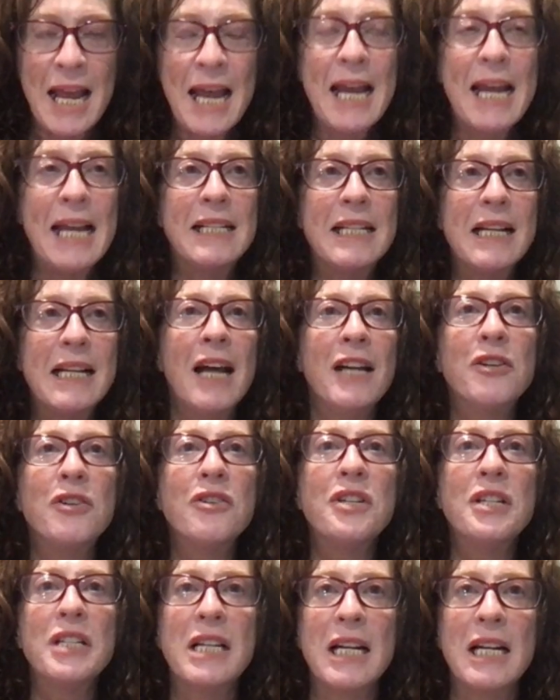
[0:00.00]
It's
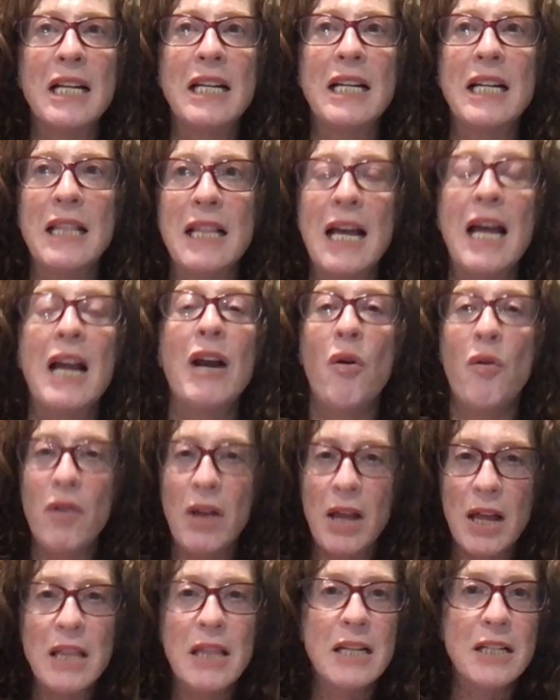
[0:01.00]
understanding that,
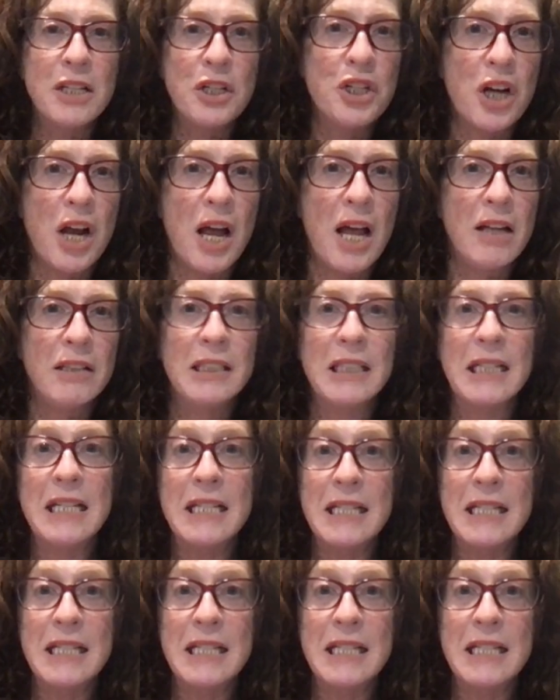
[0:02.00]
okay, this child